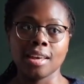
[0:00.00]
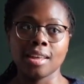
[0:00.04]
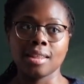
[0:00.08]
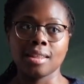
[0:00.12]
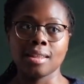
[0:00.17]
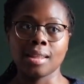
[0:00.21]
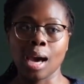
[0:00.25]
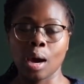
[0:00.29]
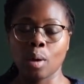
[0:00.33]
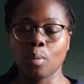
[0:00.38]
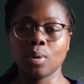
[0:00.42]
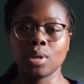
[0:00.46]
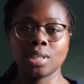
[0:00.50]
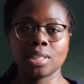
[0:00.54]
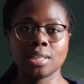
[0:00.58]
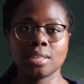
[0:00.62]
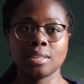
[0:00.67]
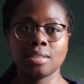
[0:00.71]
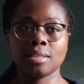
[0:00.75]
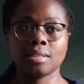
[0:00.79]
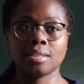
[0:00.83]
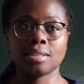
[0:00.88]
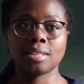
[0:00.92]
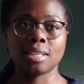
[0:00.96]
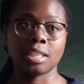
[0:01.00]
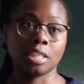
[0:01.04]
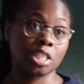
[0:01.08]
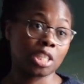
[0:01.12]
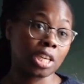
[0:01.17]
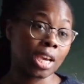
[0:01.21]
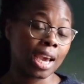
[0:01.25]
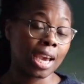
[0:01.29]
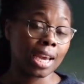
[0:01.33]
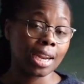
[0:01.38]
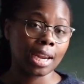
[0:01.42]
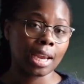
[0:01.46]
That wasn't such a
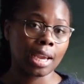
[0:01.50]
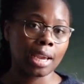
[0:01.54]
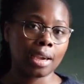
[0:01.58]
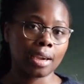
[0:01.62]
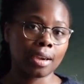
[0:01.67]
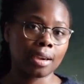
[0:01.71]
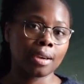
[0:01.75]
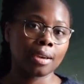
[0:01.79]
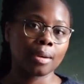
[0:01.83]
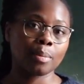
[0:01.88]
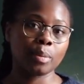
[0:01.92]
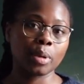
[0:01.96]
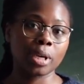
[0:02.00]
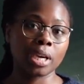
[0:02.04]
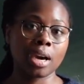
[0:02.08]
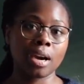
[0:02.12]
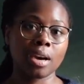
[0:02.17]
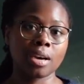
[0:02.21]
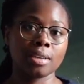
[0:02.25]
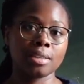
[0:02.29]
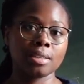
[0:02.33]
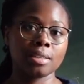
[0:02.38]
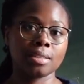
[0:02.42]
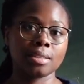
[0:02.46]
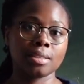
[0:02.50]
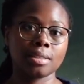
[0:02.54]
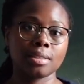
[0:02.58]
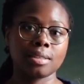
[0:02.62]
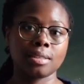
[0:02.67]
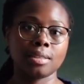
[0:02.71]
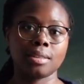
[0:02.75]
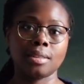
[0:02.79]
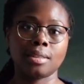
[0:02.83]
headache because